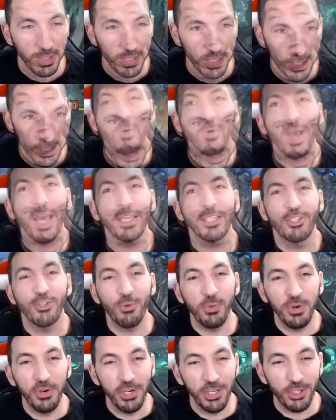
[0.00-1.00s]
All right, so
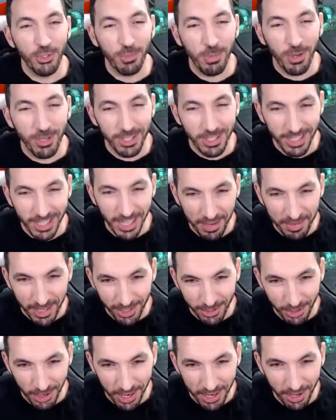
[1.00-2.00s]
we reached the boss this time.
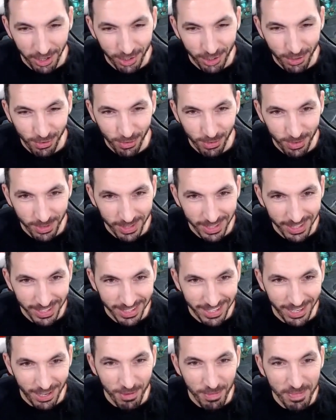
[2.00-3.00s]
I'll try not to
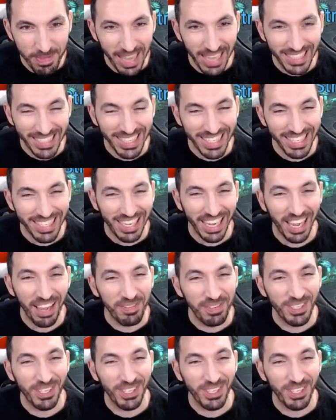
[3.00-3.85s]
to mess this up.